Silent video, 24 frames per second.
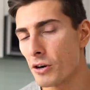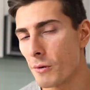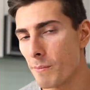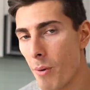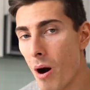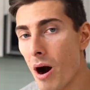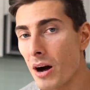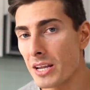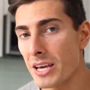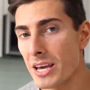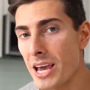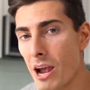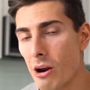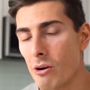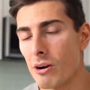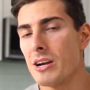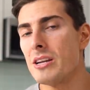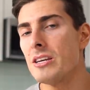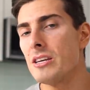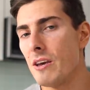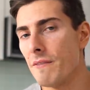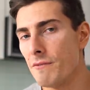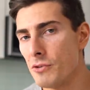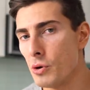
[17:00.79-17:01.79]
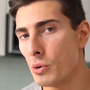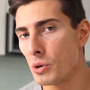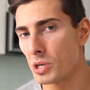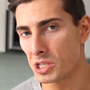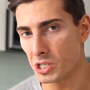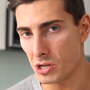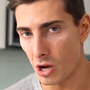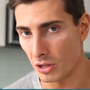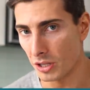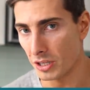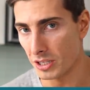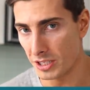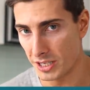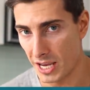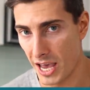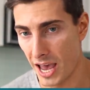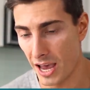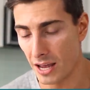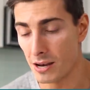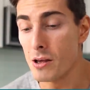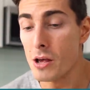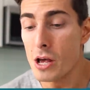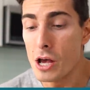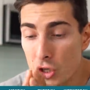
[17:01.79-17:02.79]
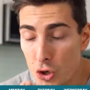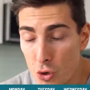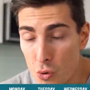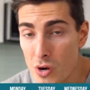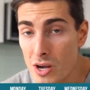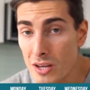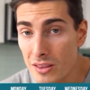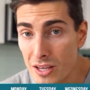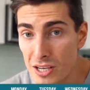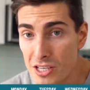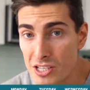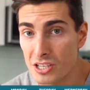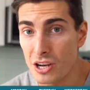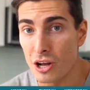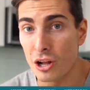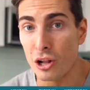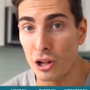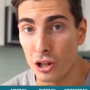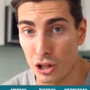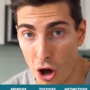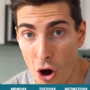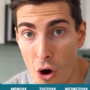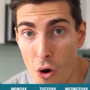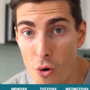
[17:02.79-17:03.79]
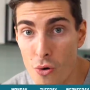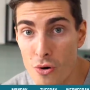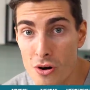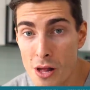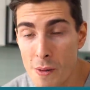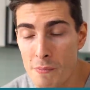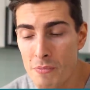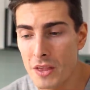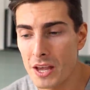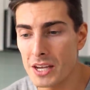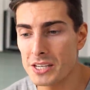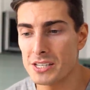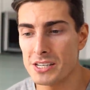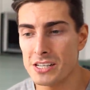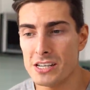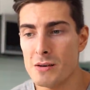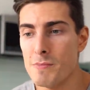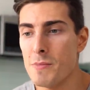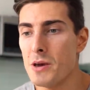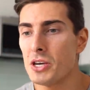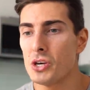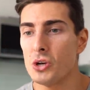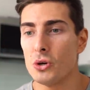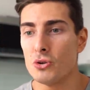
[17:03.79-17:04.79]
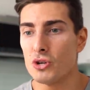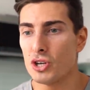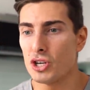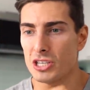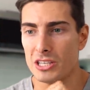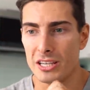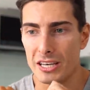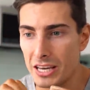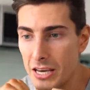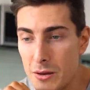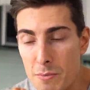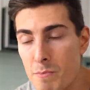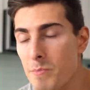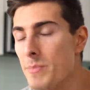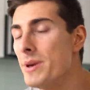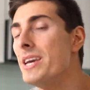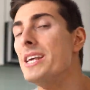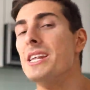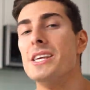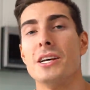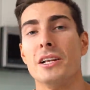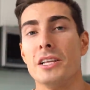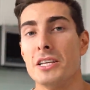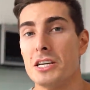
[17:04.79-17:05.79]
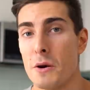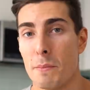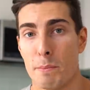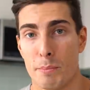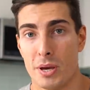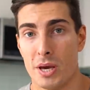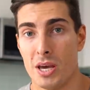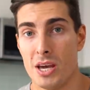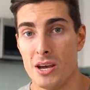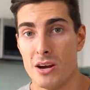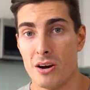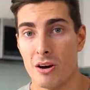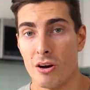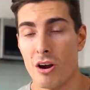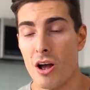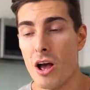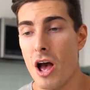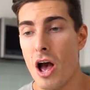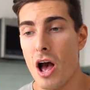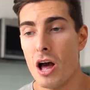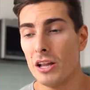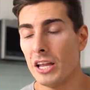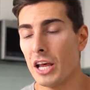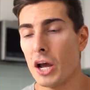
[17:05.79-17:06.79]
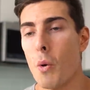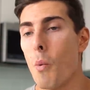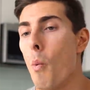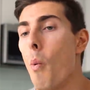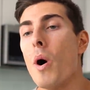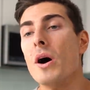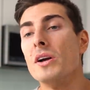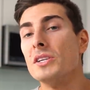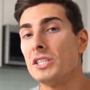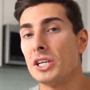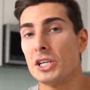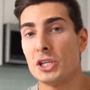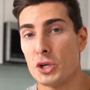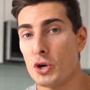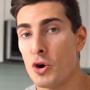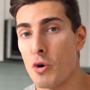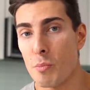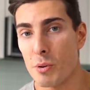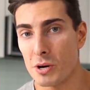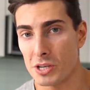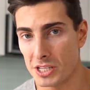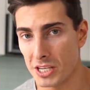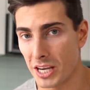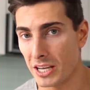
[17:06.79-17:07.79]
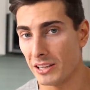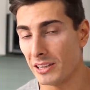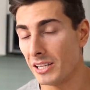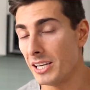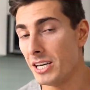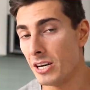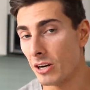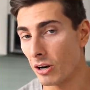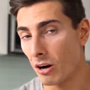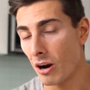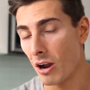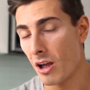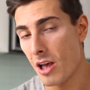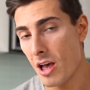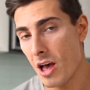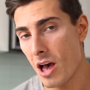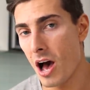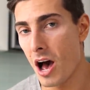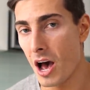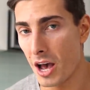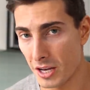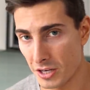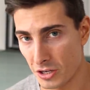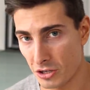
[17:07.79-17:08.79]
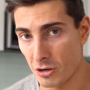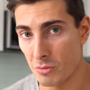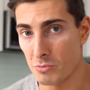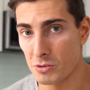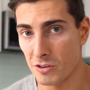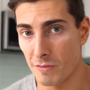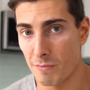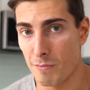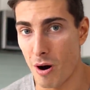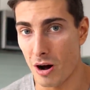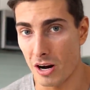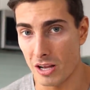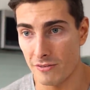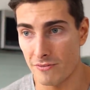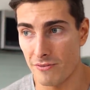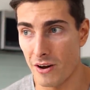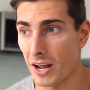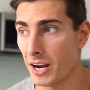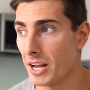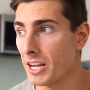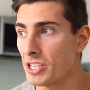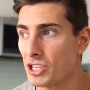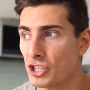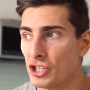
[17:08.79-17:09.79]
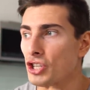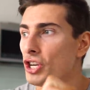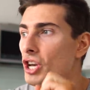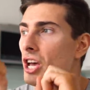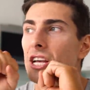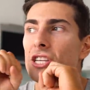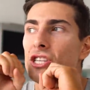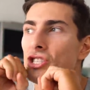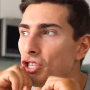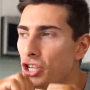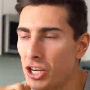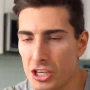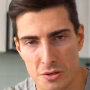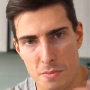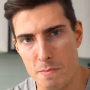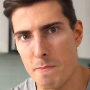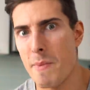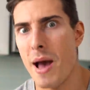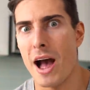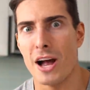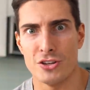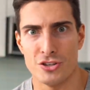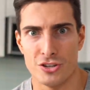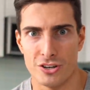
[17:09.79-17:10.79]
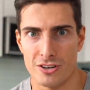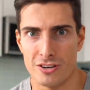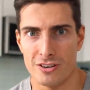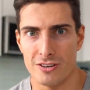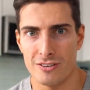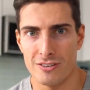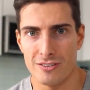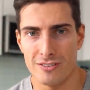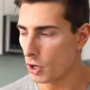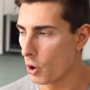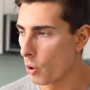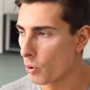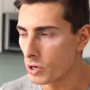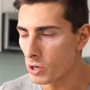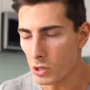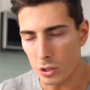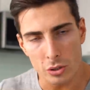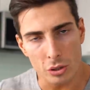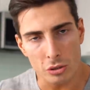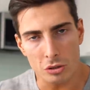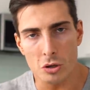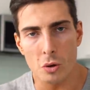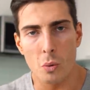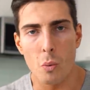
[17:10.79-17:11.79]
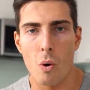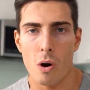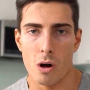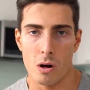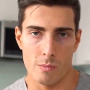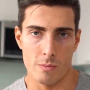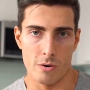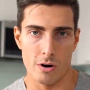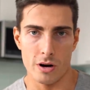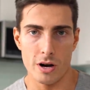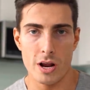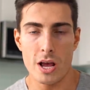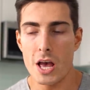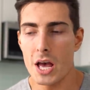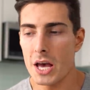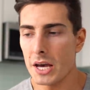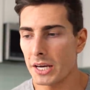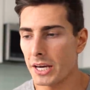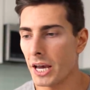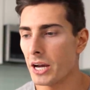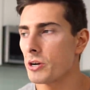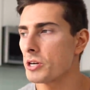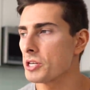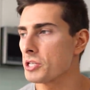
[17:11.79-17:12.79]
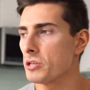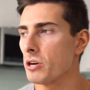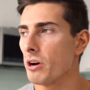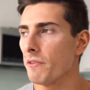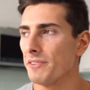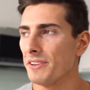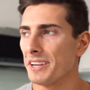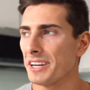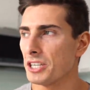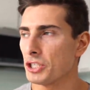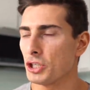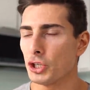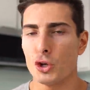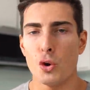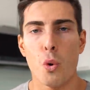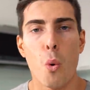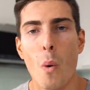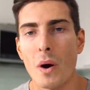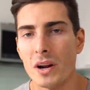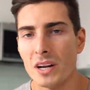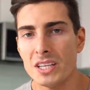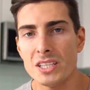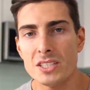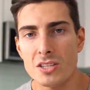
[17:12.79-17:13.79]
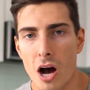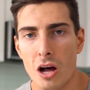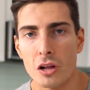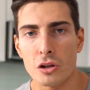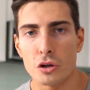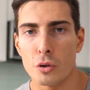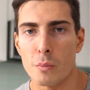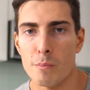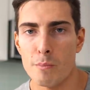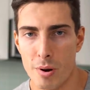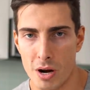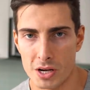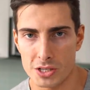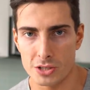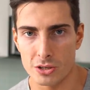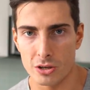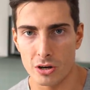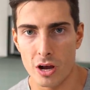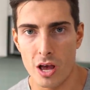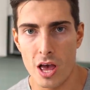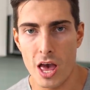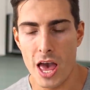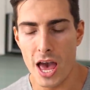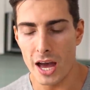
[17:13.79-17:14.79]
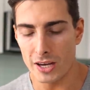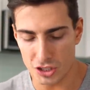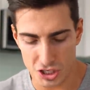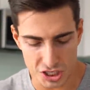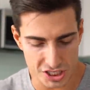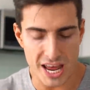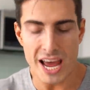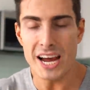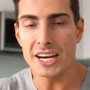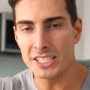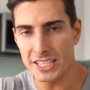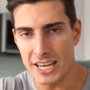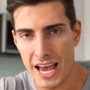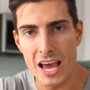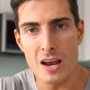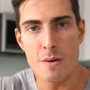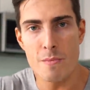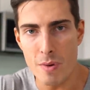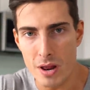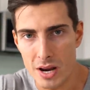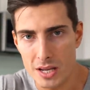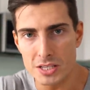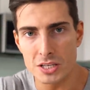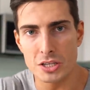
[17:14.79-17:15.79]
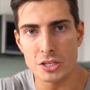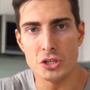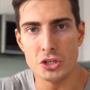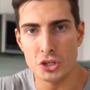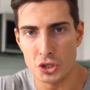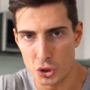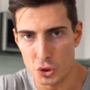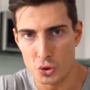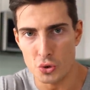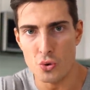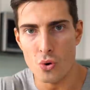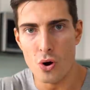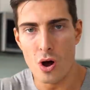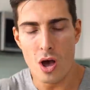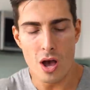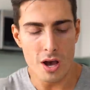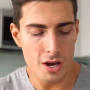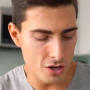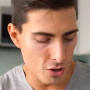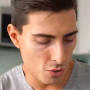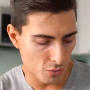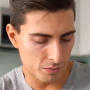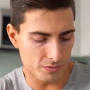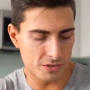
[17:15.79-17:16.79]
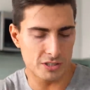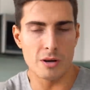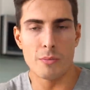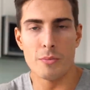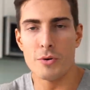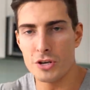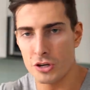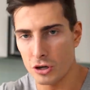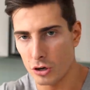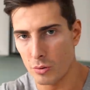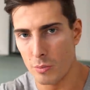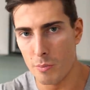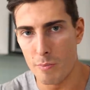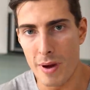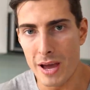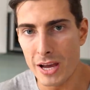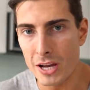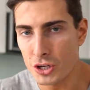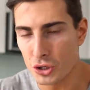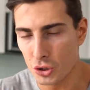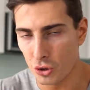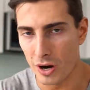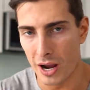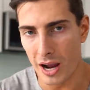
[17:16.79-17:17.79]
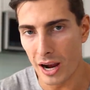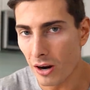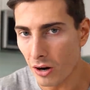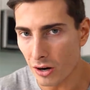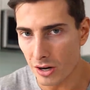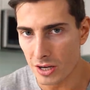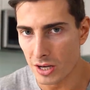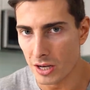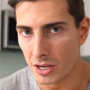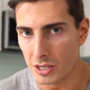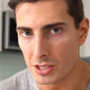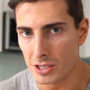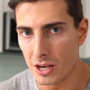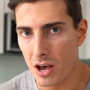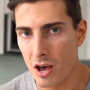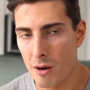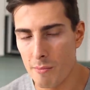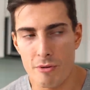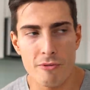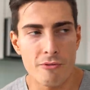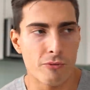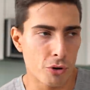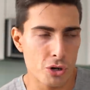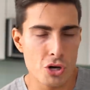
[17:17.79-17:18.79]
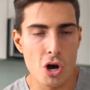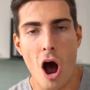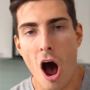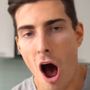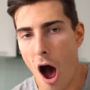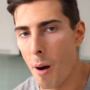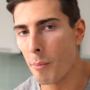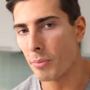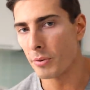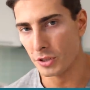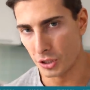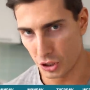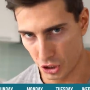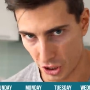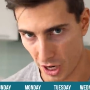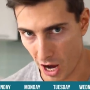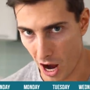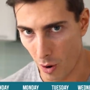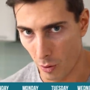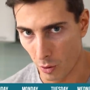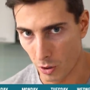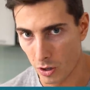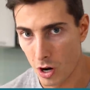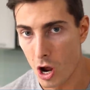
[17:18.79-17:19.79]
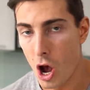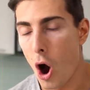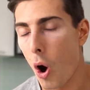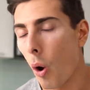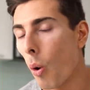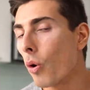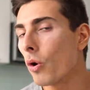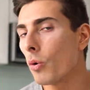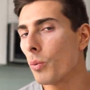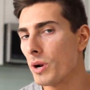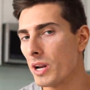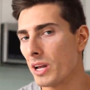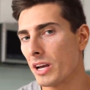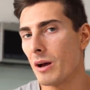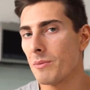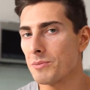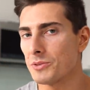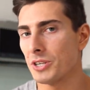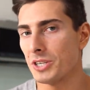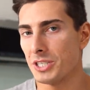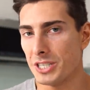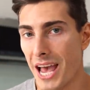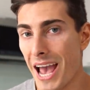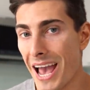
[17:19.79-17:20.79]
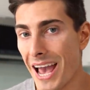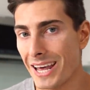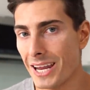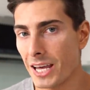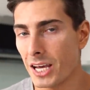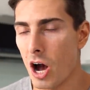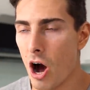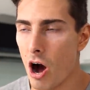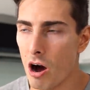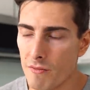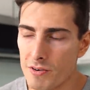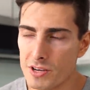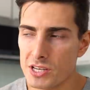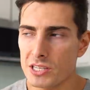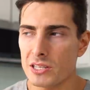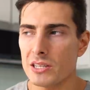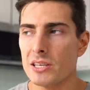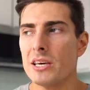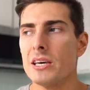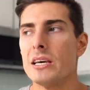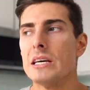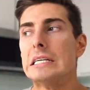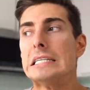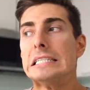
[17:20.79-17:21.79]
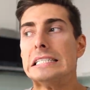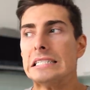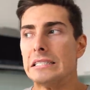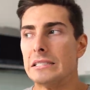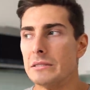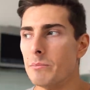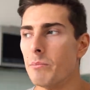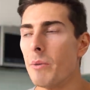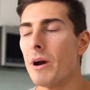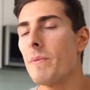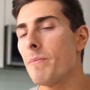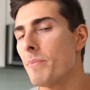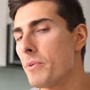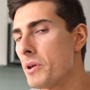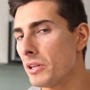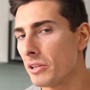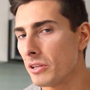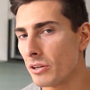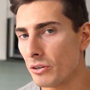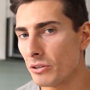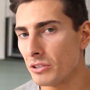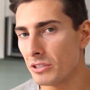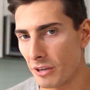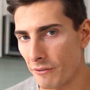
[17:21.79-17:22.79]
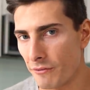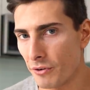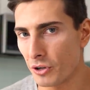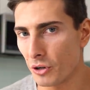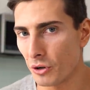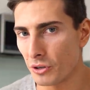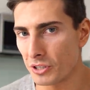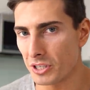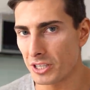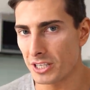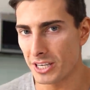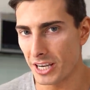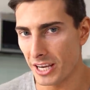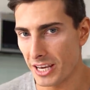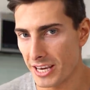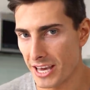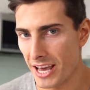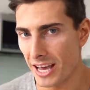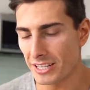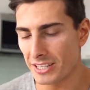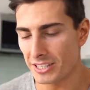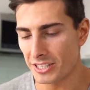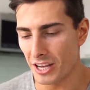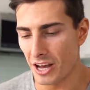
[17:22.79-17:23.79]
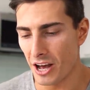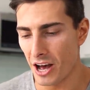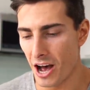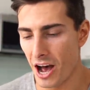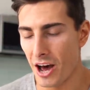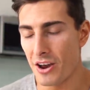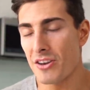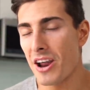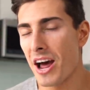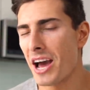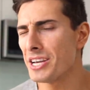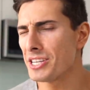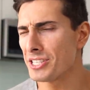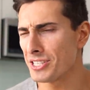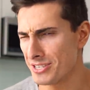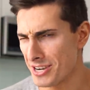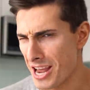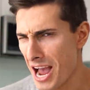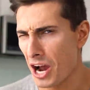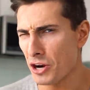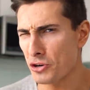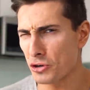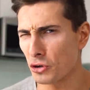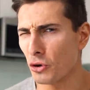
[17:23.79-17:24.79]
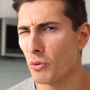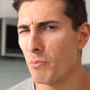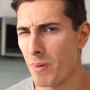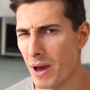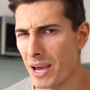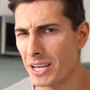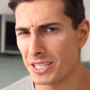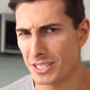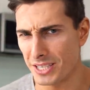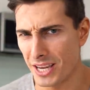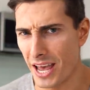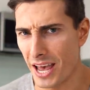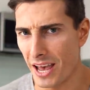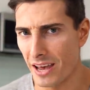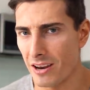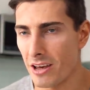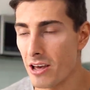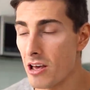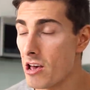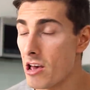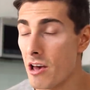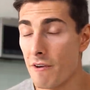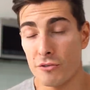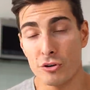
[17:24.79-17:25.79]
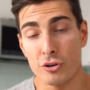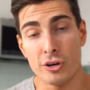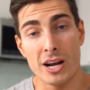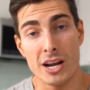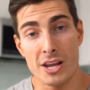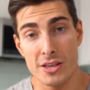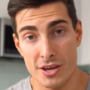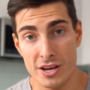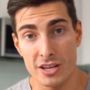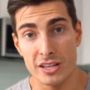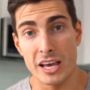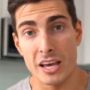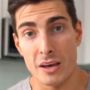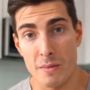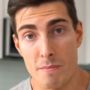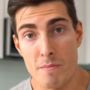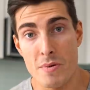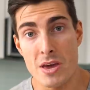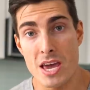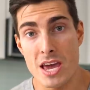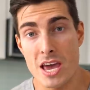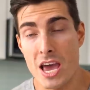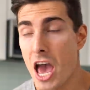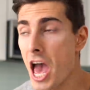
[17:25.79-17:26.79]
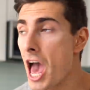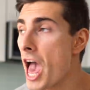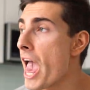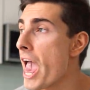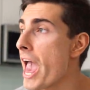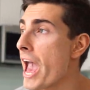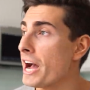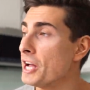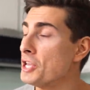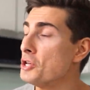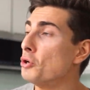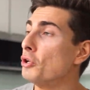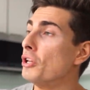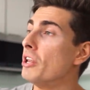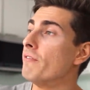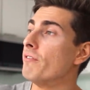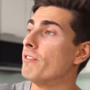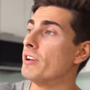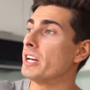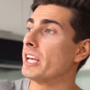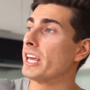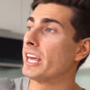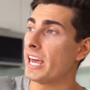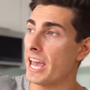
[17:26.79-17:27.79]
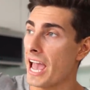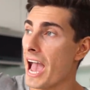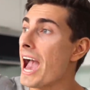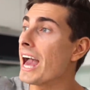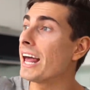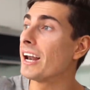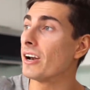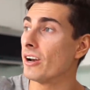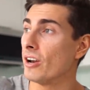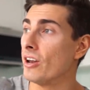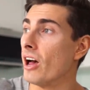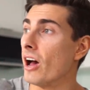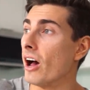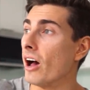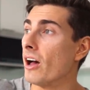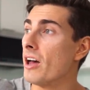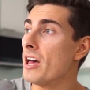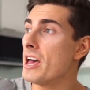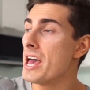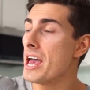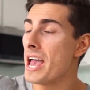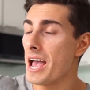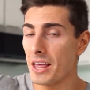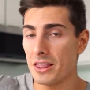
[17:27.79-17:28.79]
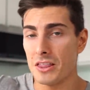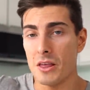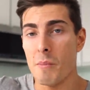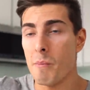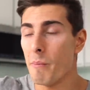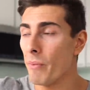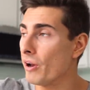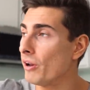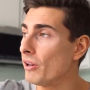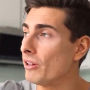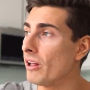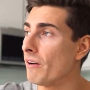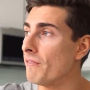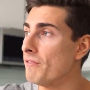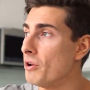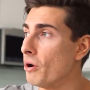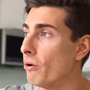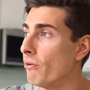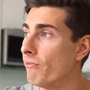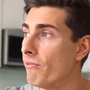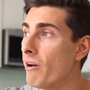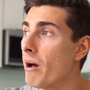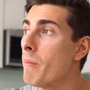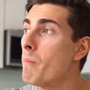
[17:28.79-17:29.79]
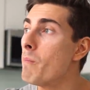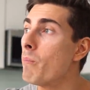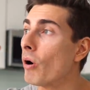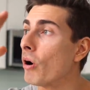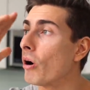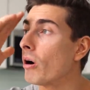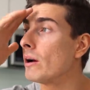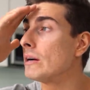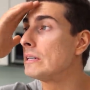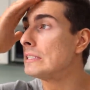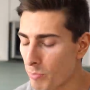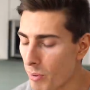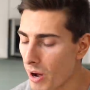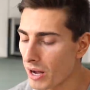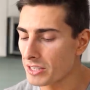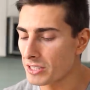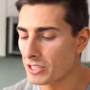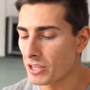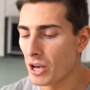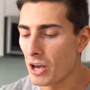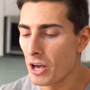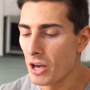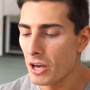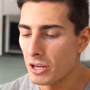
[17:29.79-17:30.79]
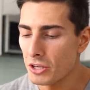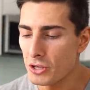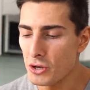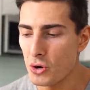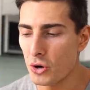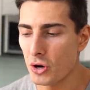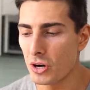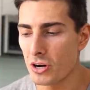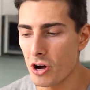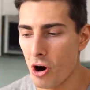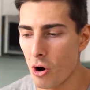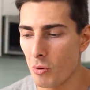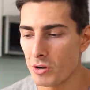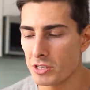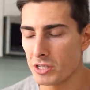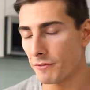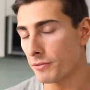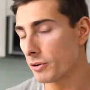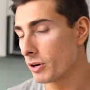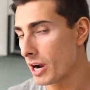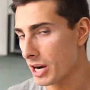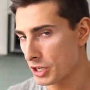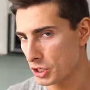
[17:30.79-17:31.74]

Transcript: your body hair and give you a solid tan. Doing this alone is gonna make you just immediately appear like 1 to 2% leaner in terms of body fat. It's just magic. Go to your local Walmart, get yourself like a $20 buzzer, and just take 10 minutes and do, you know, some of your major areas before you hop in the shower. Or when it comes to tanning, obviously, it might be a little difficult to get a nice natural base tan if you're anything like me, and you live in Canada in the middle of November, but you can always, if you're